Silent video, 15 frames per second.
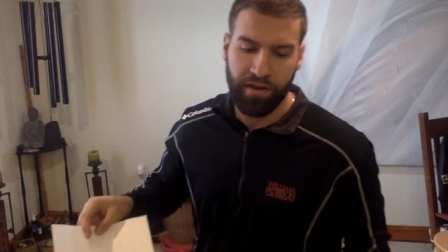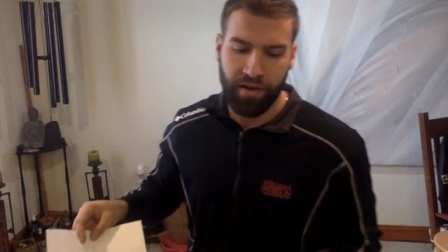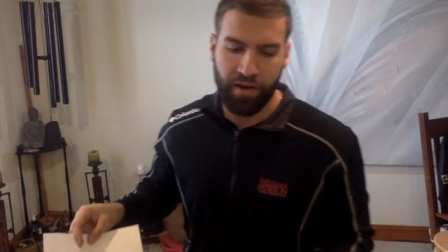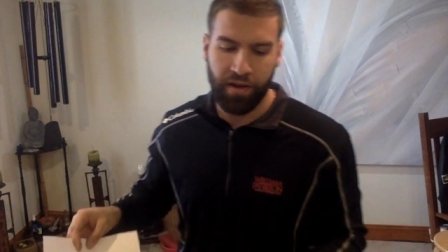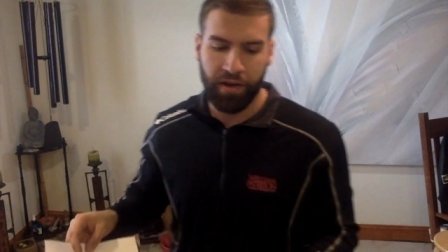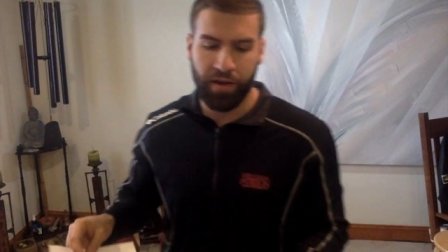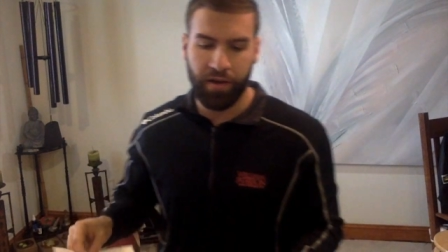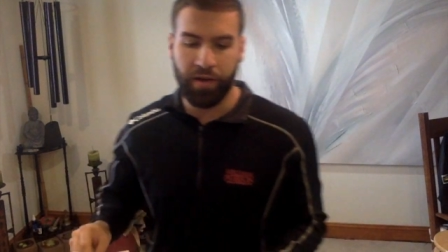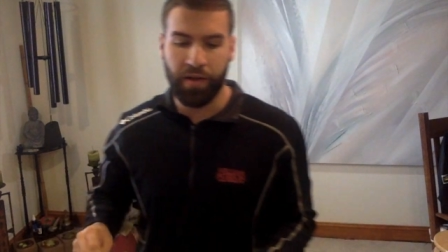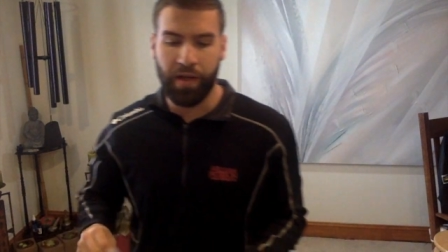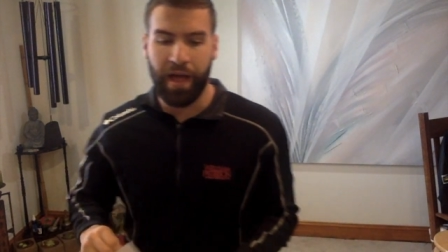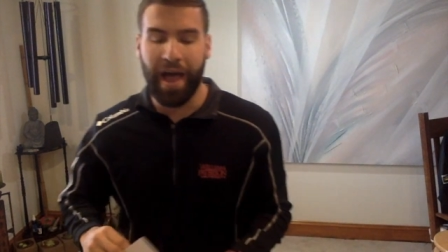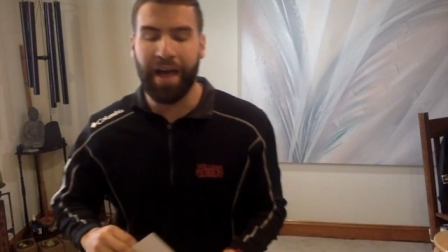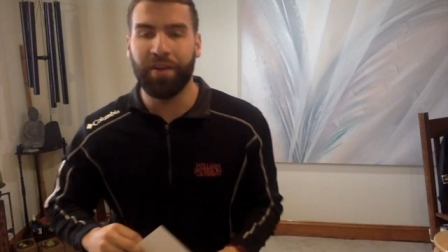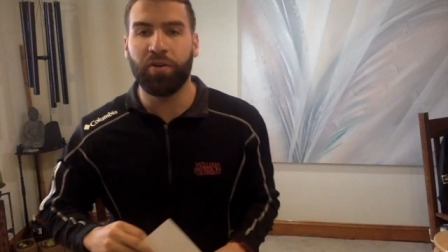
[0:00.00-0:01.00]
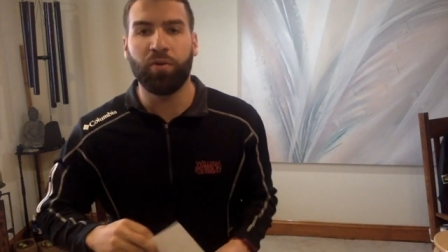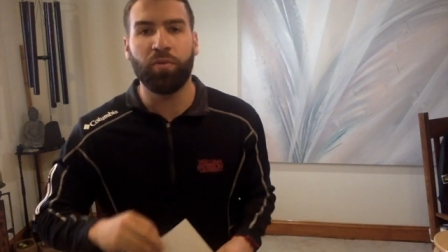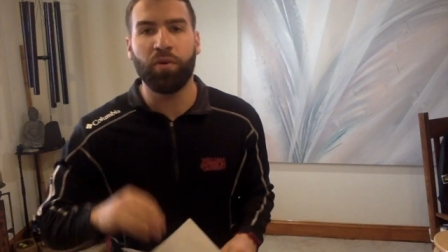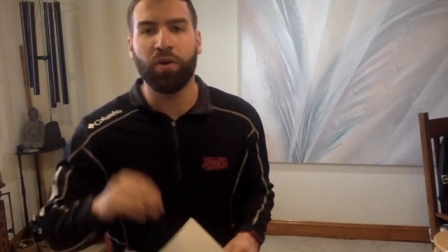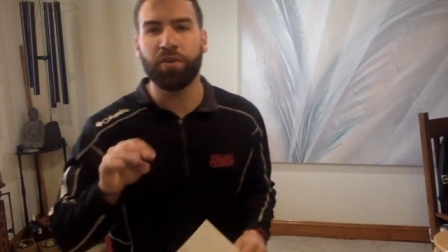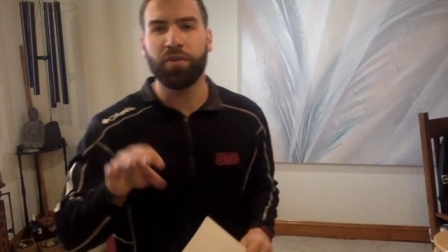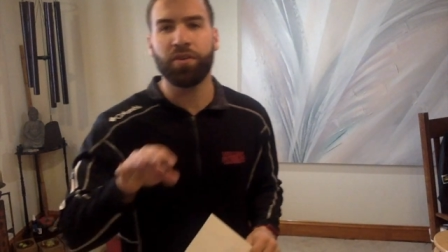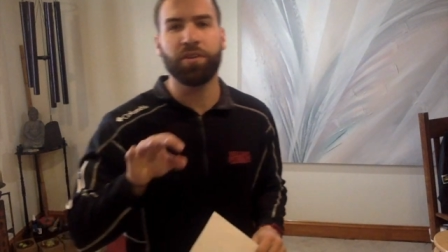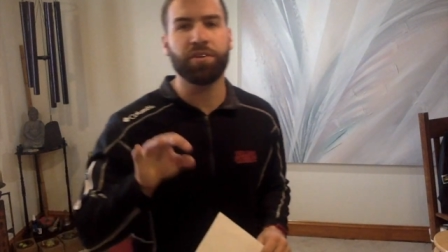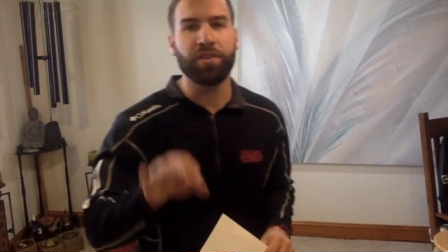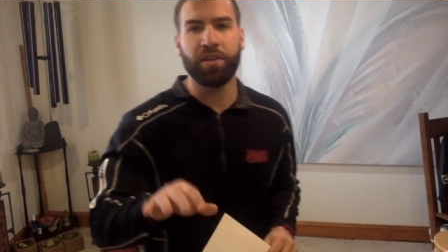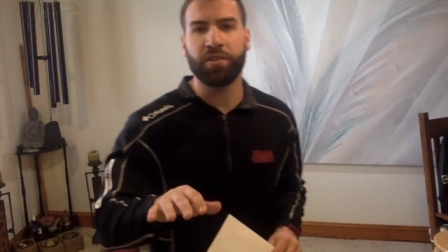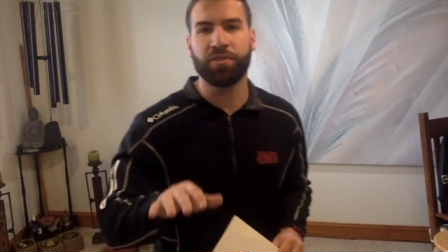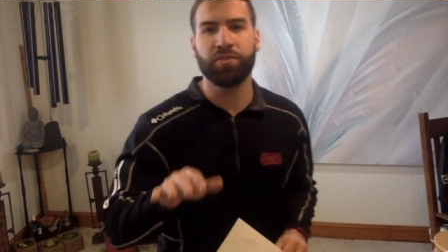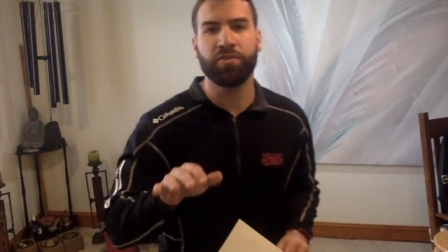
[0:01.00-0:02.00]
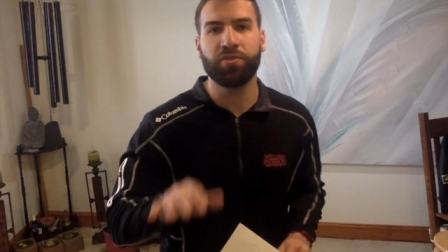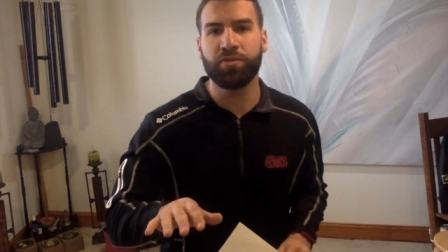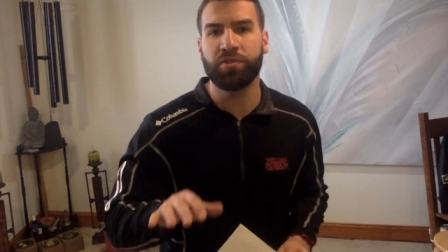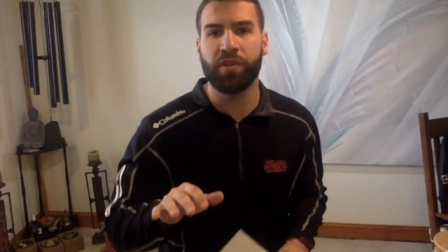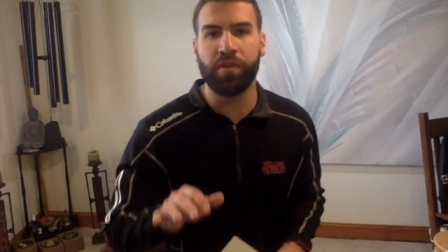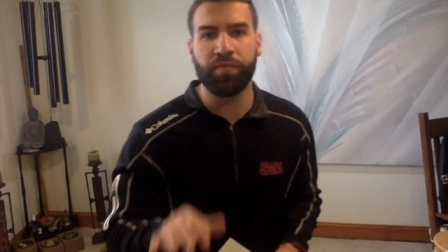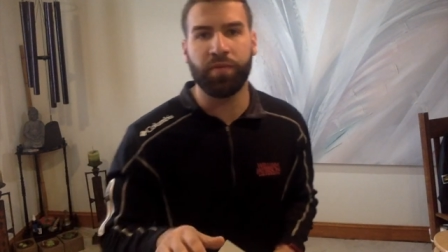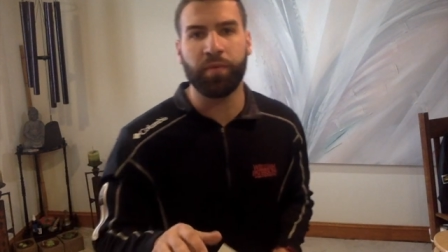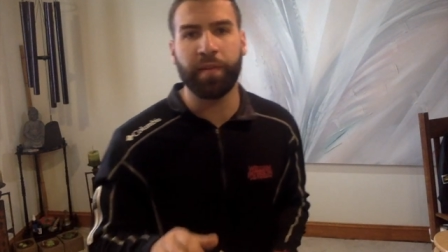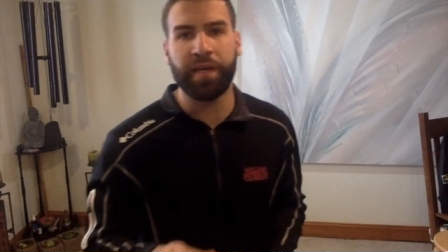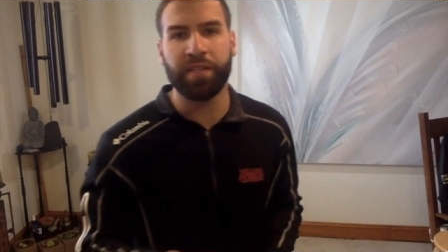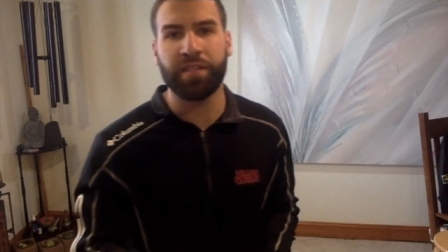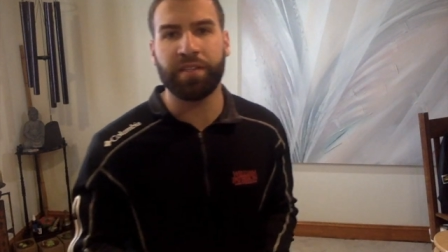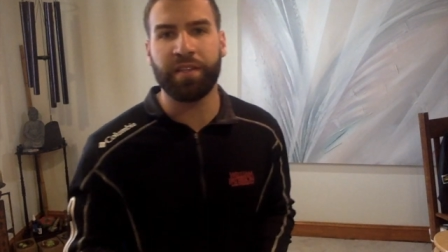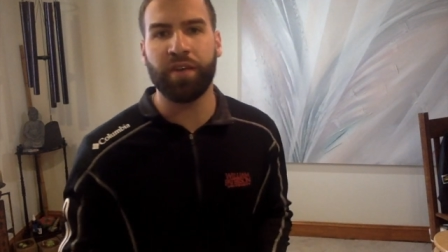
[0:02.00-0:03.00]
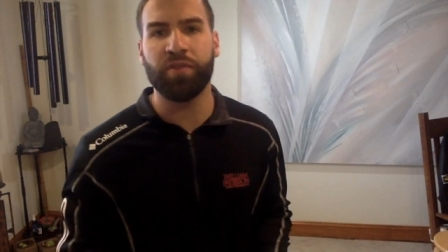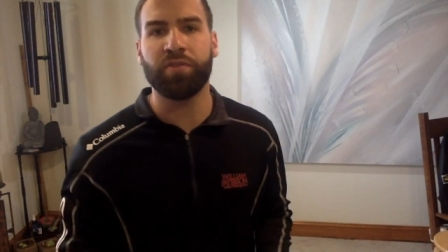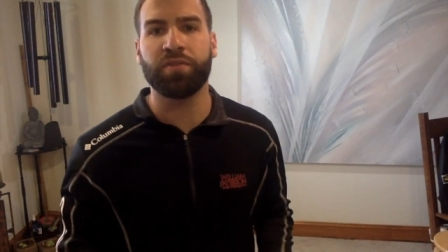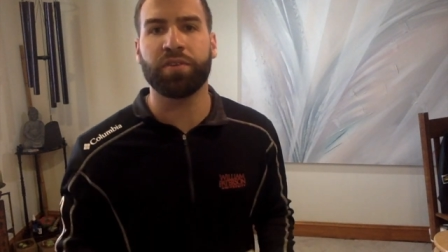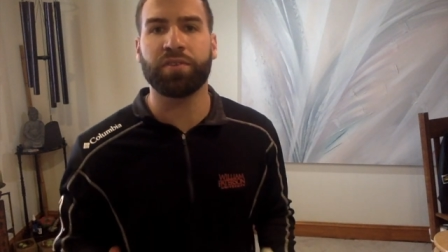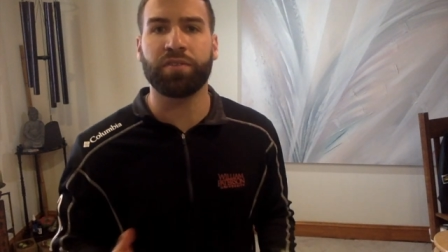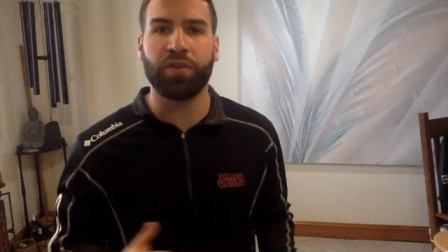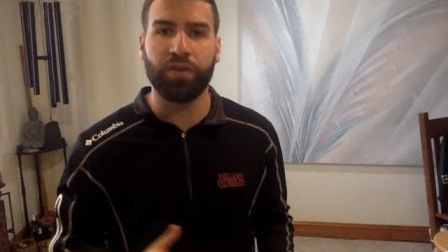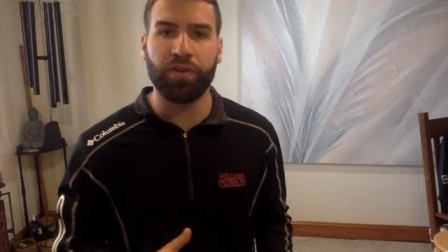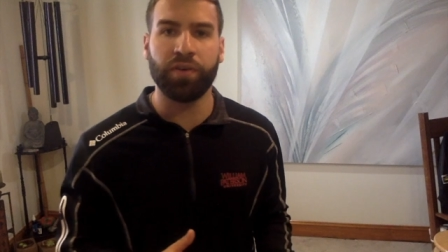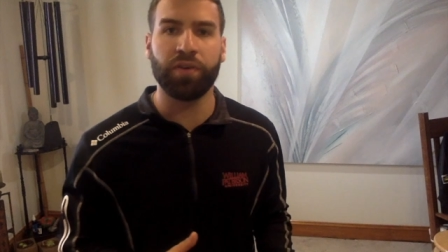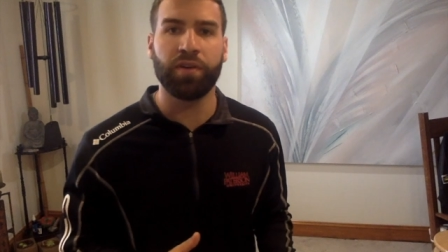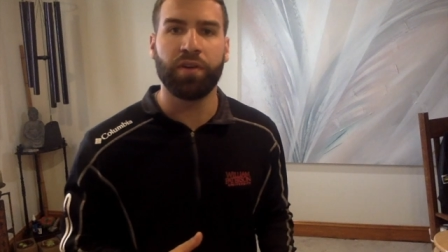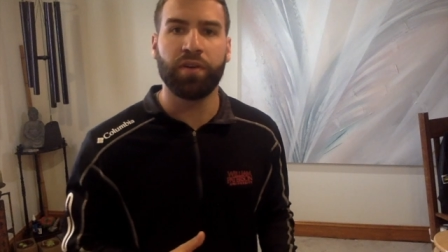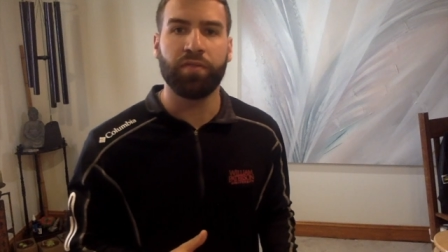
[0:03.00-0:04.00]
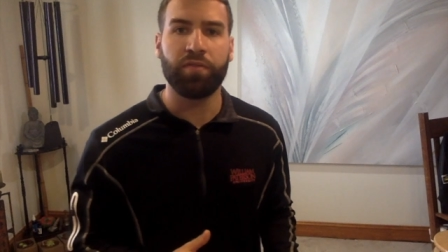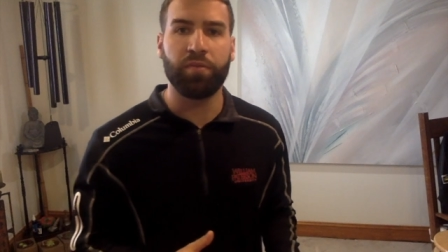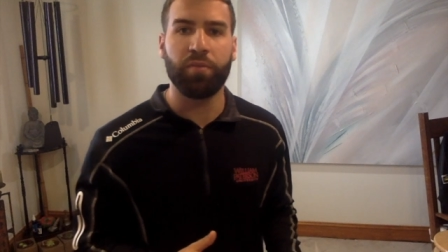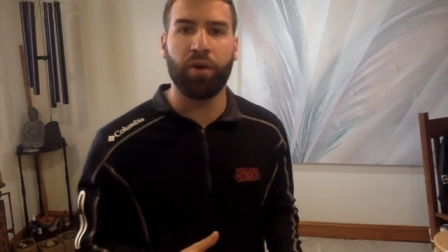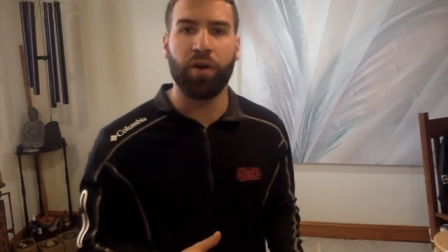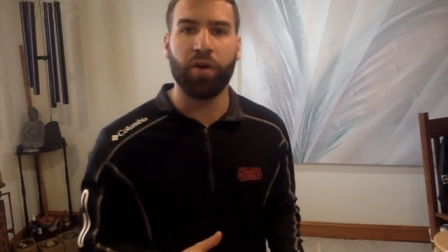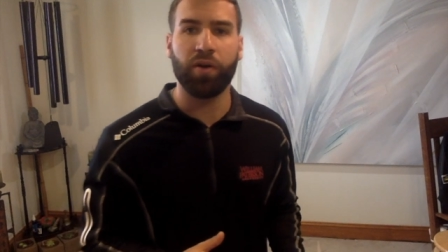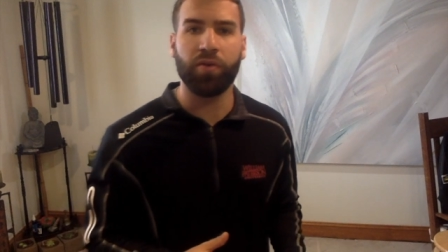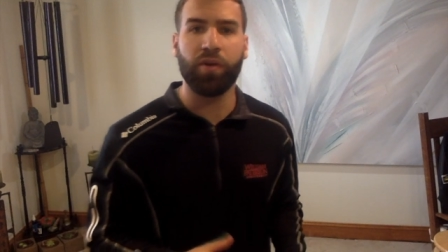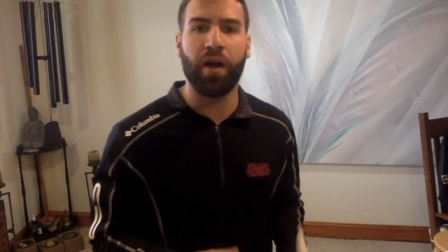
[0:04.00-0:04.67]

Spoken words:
I don't want you to just use the information that you just learned from the article.